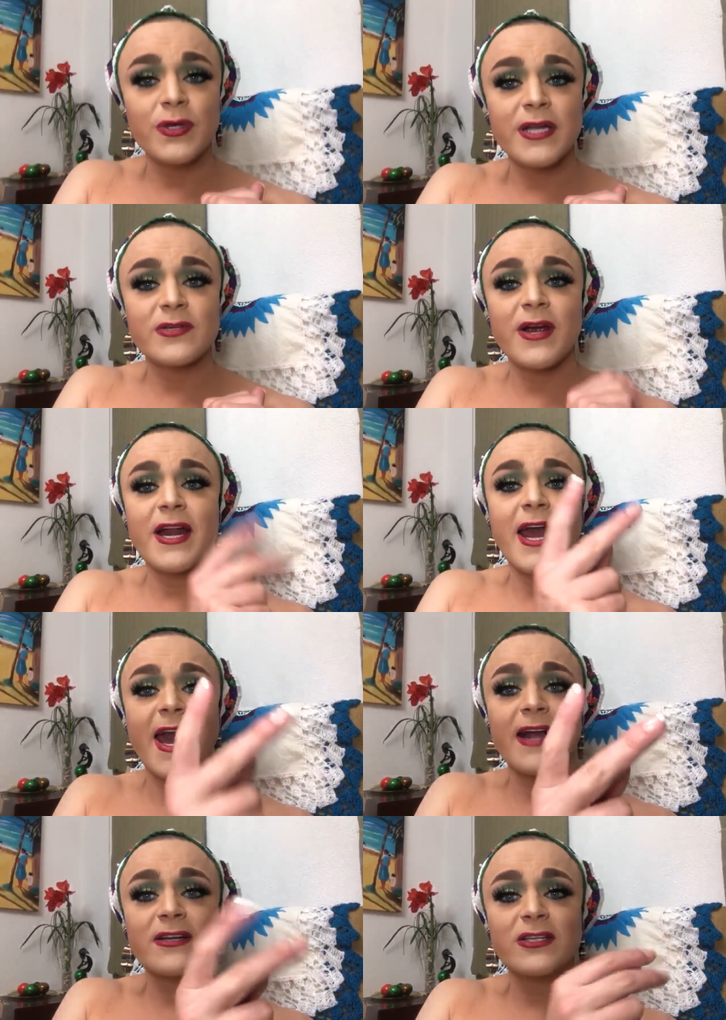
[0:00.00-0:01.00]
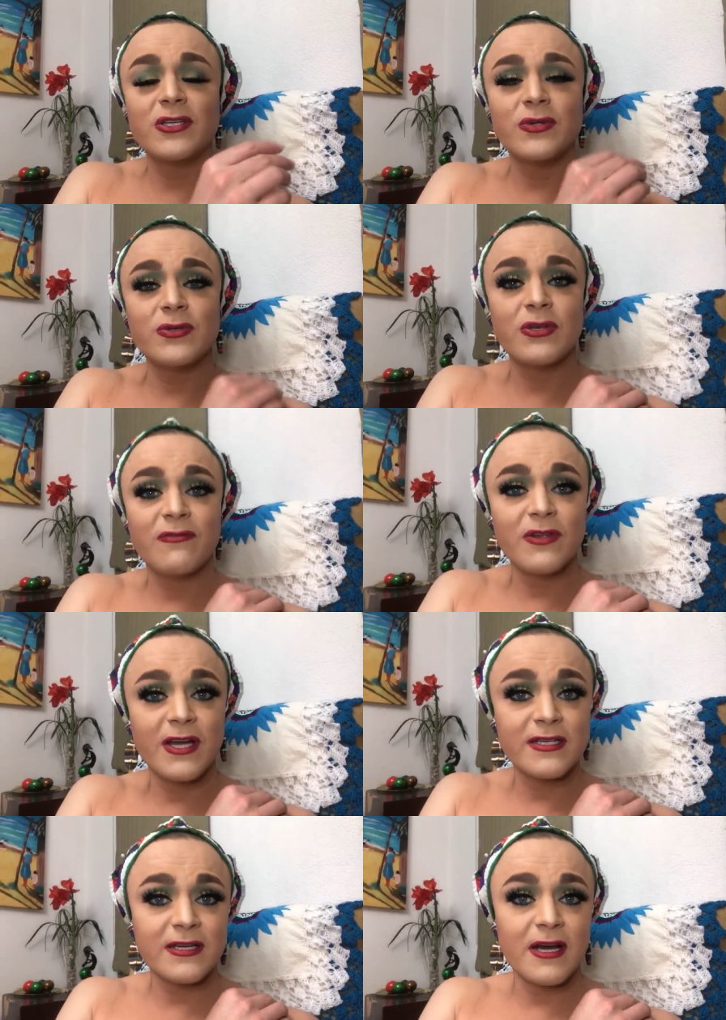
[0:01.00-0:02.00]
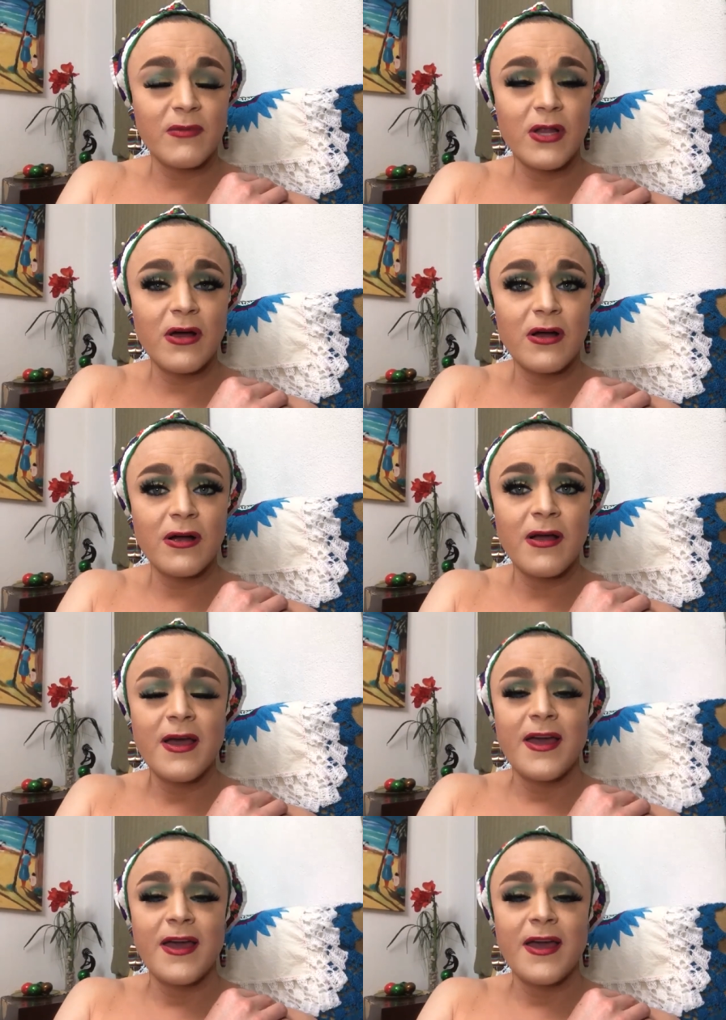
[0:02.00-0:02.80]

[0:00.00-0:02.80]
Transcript: That's right, Act Two. So if you'd like to come along